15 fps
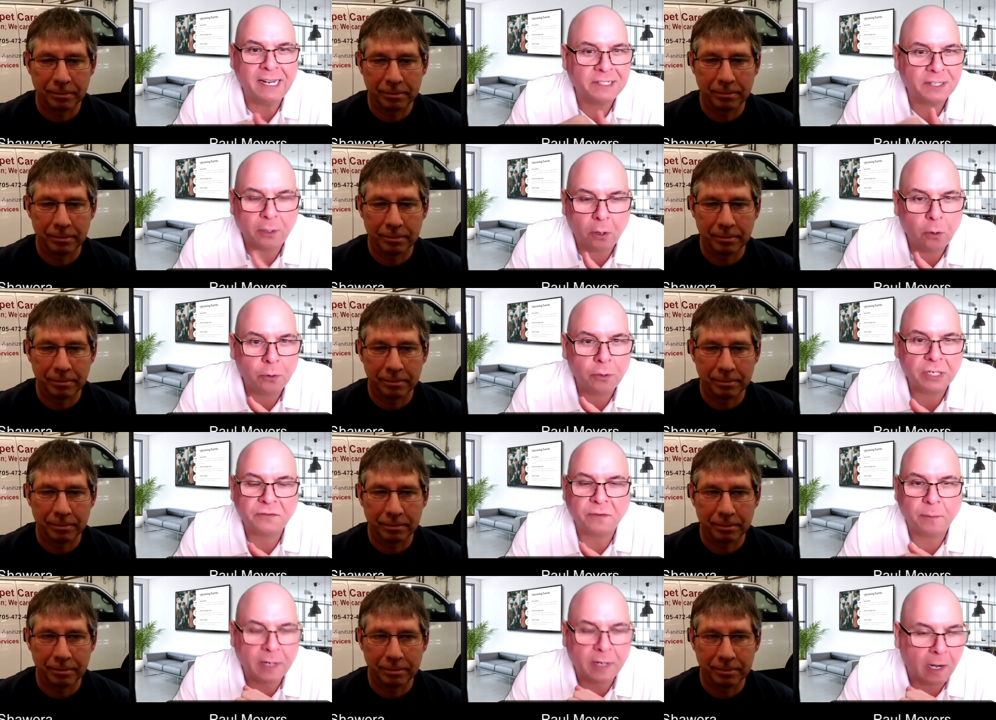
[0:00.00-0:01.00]
Speaker 1: and odors
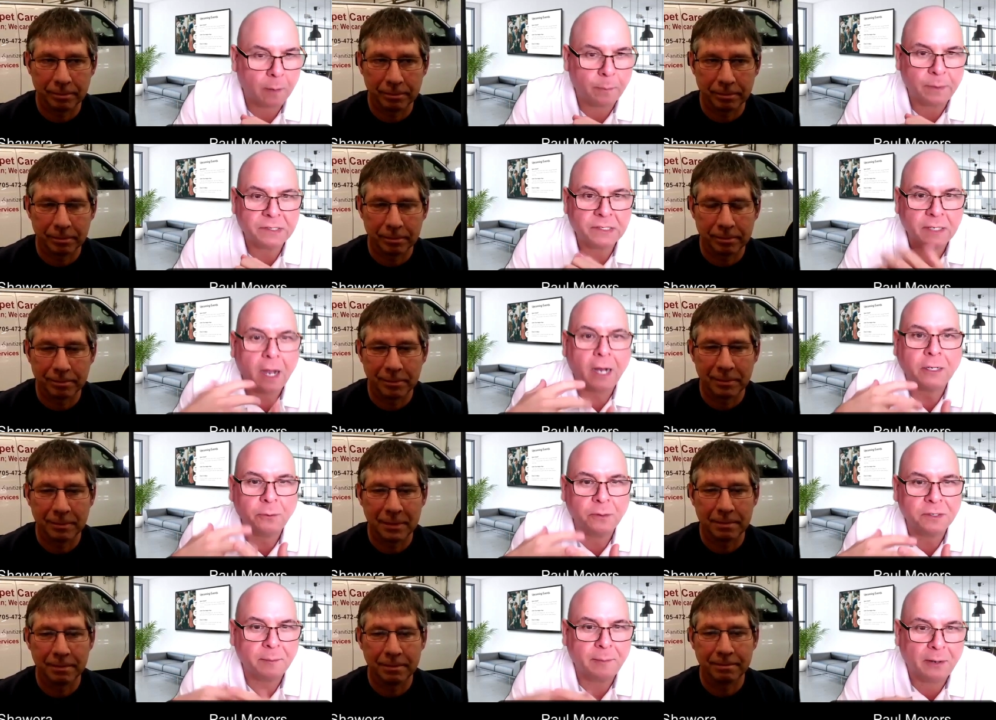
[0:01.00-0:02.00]
from carpets? Talk to
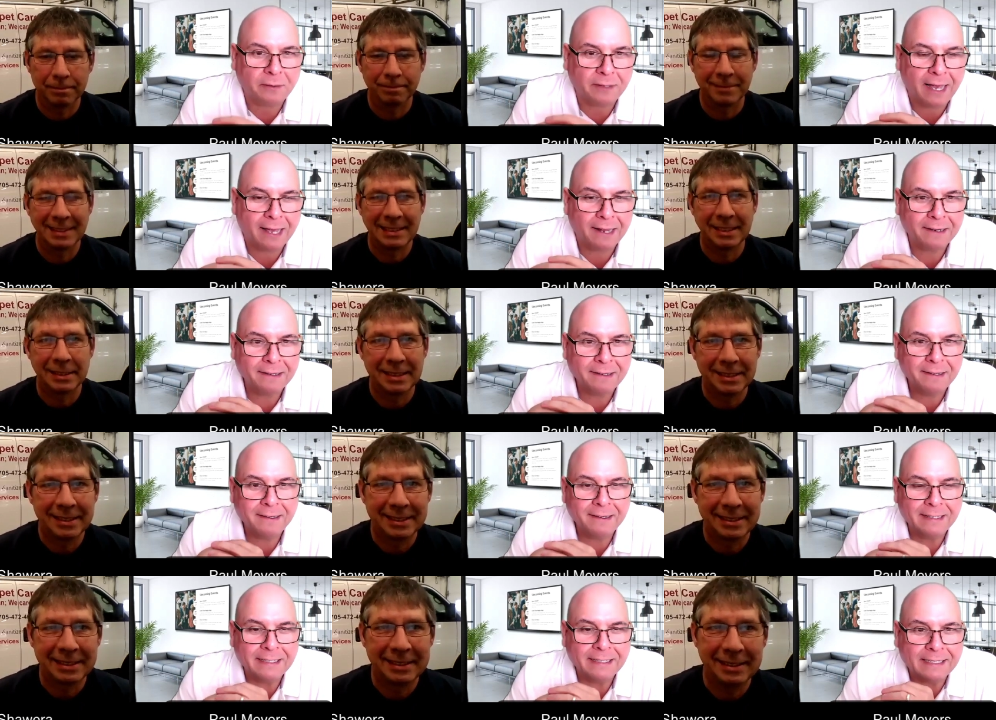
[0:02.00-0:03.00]
us about that.
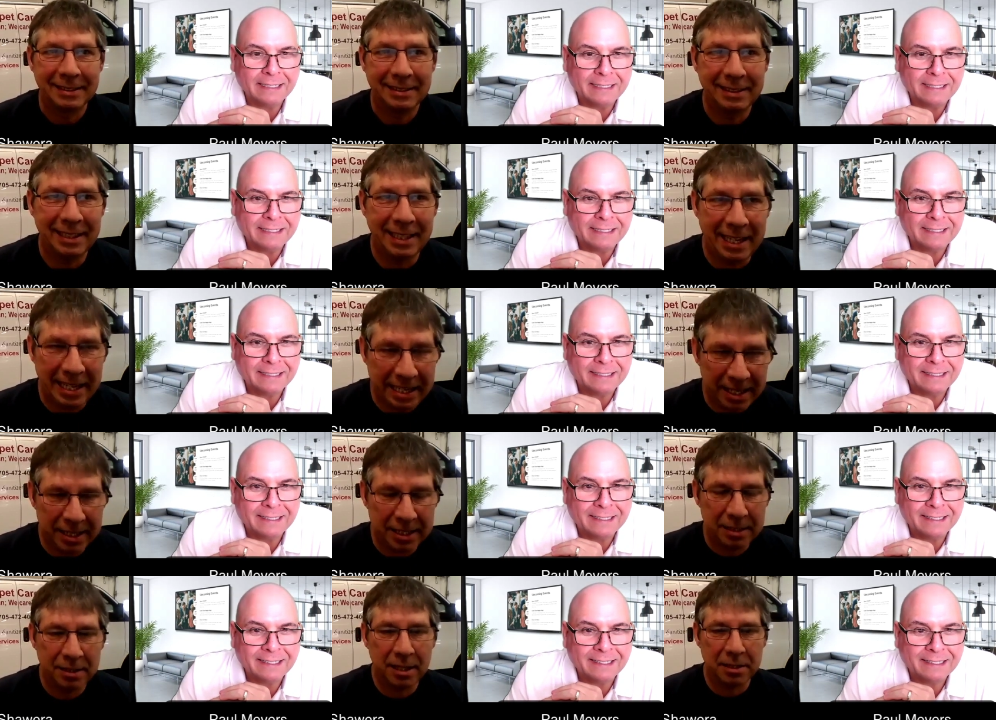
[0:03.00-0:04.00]
Speaker 2: It
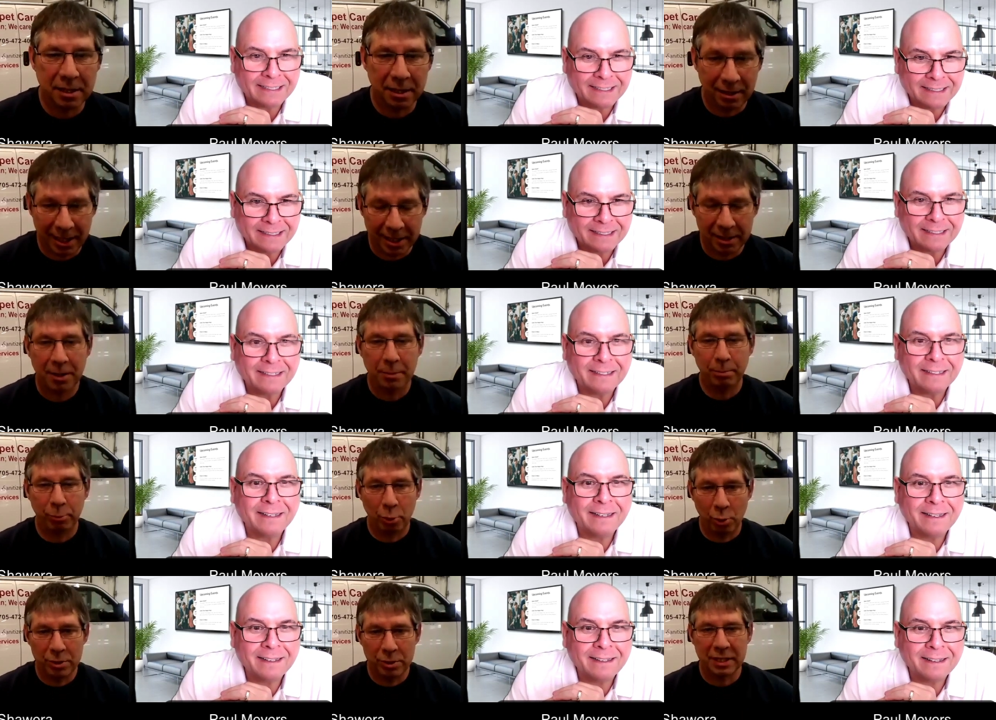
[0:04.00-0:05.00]
is. It's a lengthy
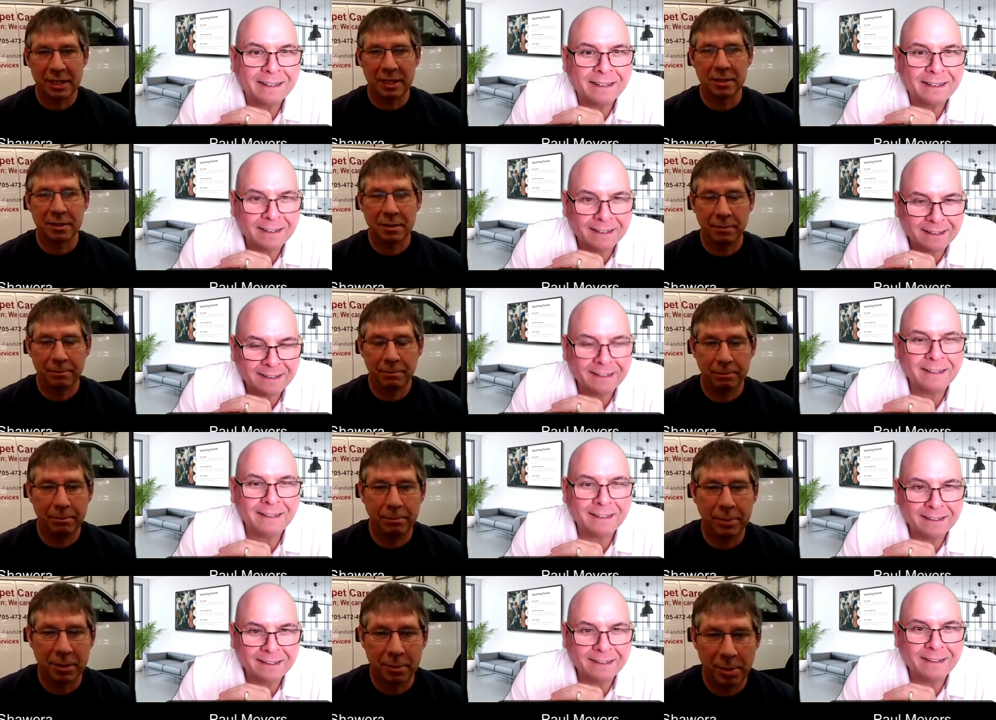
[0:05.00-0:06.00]
process,
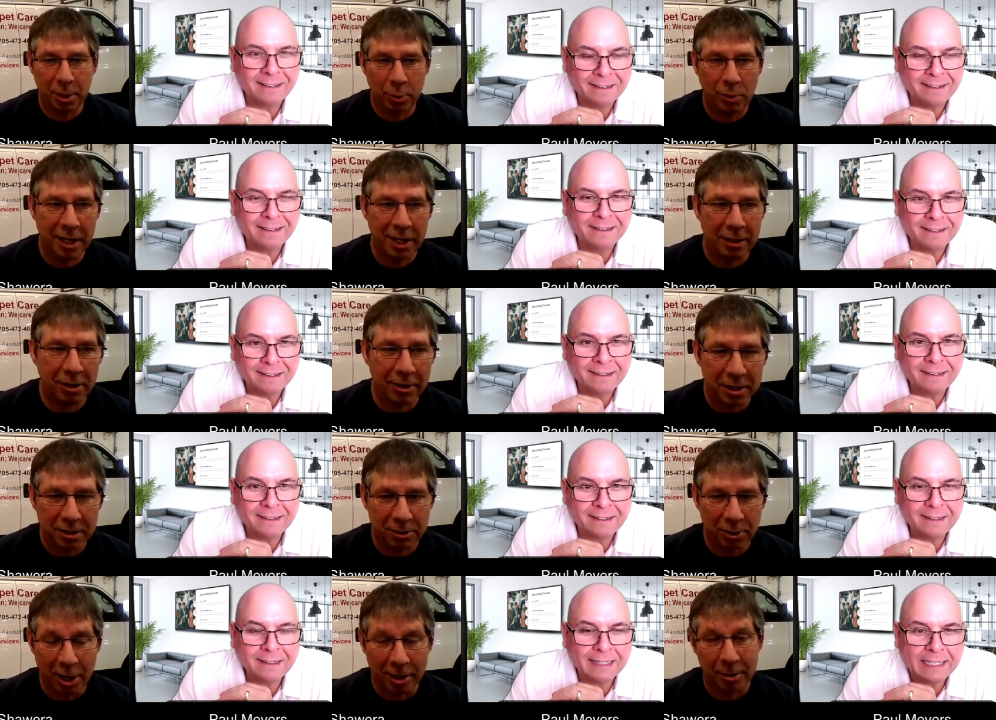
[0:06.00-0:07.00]
but to be quite honest,
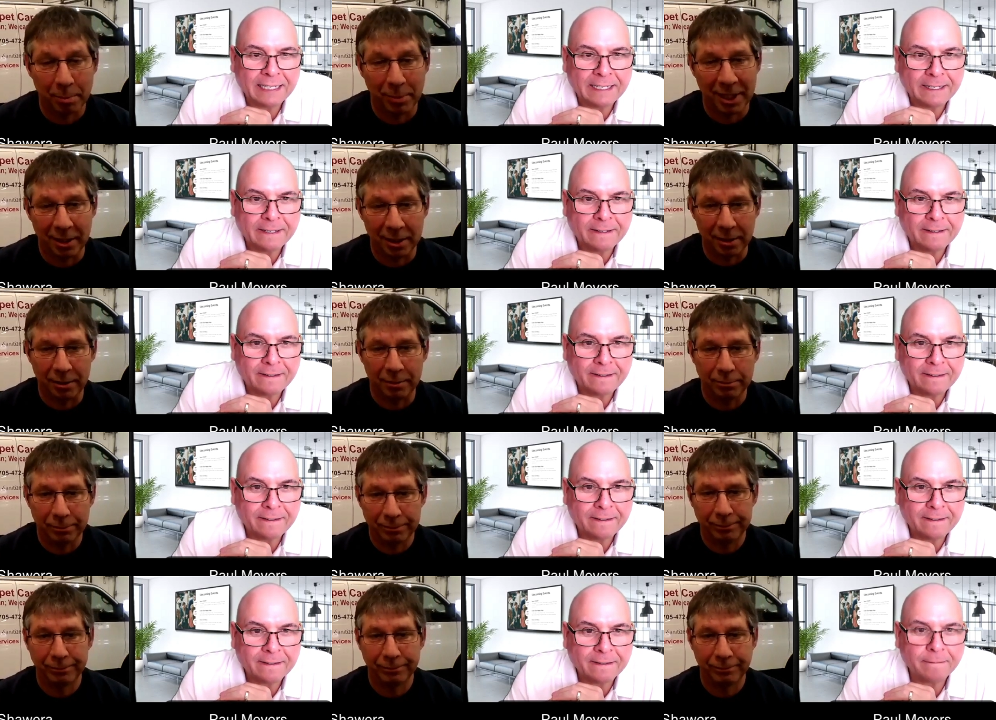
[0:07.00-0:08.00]
not complete.
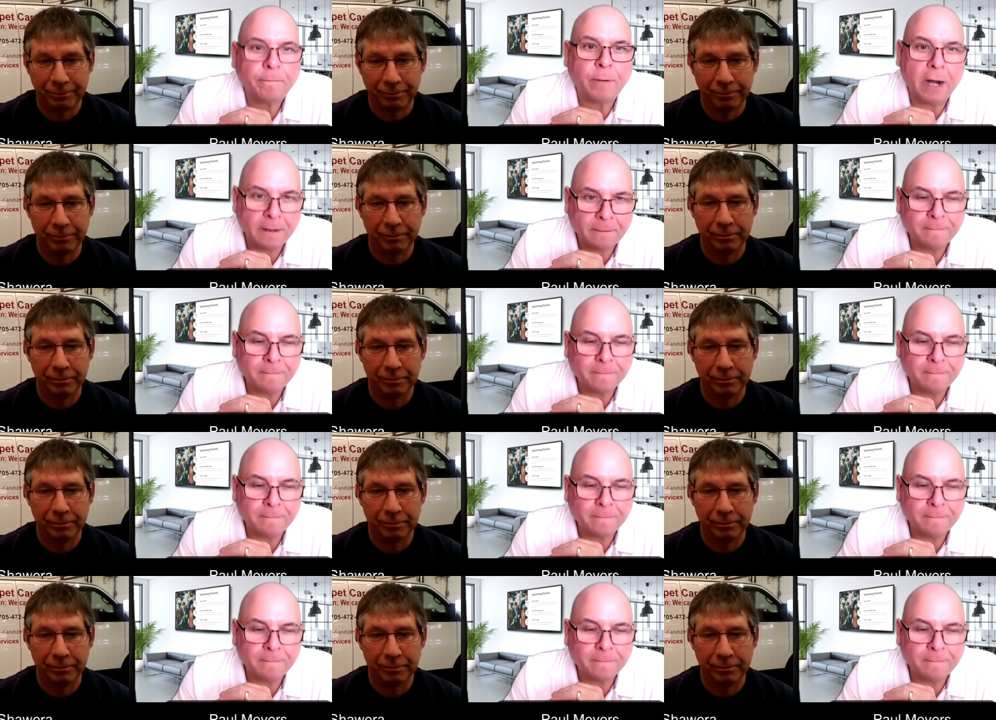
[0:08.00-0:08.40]
Speaker 1: Right.